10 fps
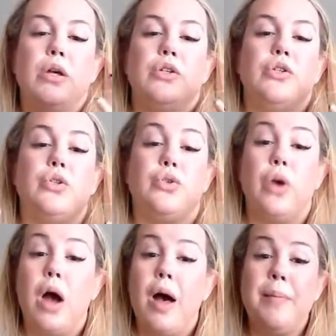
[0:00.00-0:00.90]

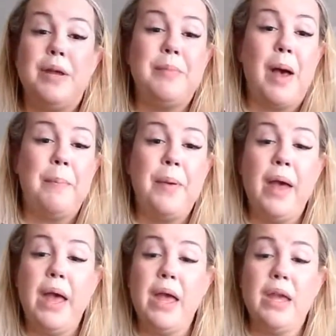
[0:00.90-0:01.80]
Strumming my
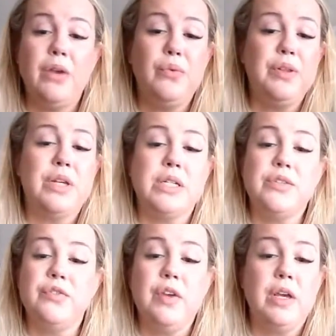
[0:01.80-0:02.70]
pain with
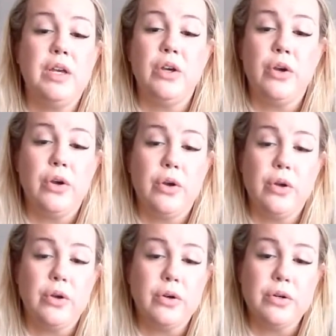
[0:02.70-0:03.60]
his
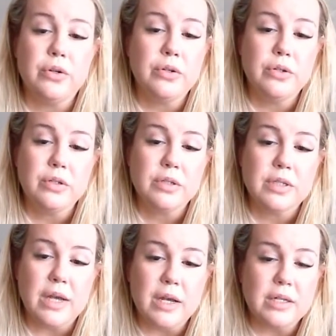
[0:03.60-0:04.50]

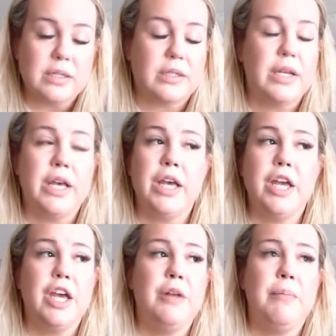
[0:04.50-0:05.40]
fingers,
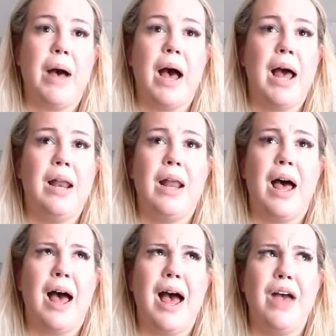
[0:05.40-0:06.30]
singing
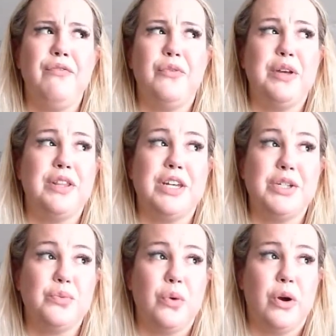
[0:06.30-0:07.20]
my life with
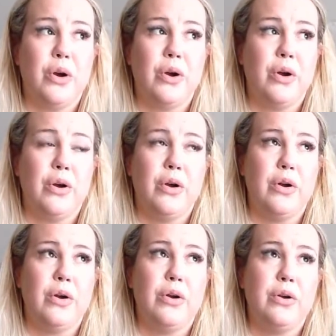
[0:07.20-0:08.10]
his
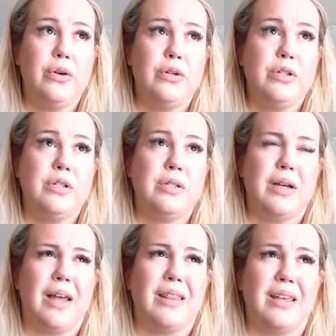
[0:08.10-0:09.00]
words.
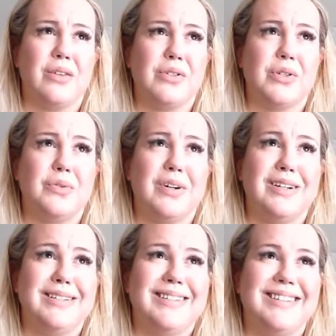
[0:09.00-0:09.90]
I think those are the
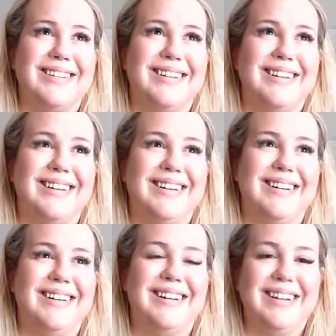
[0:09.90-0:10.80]
words.
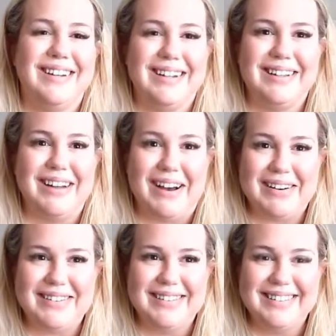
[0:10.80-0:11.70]

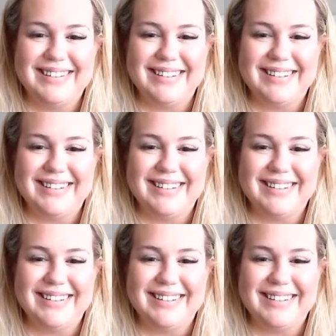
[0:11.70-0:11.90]
No?